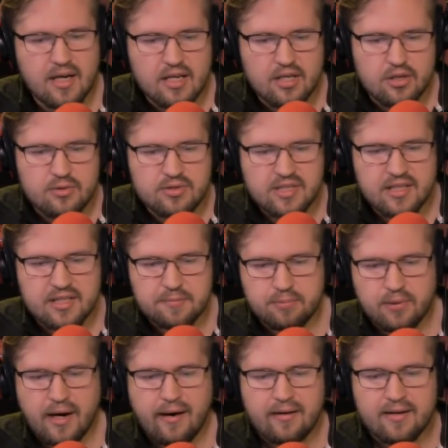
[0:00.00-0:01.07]
Using his
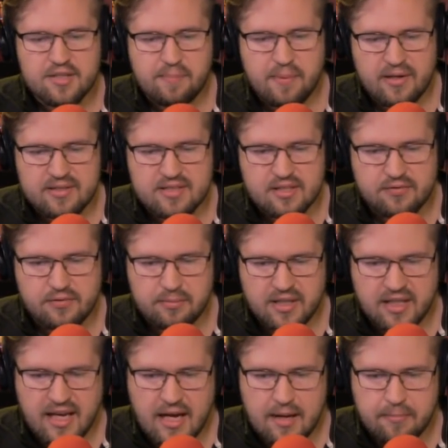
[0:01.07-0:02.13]
prior experiences from the
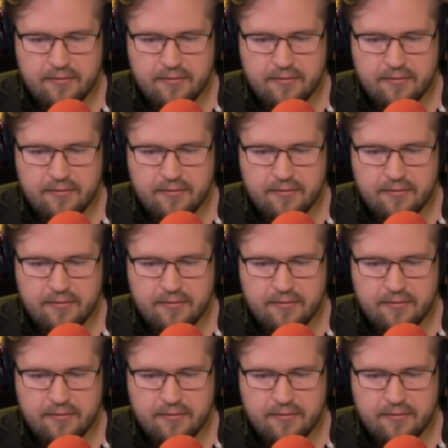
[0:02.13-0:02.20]
game,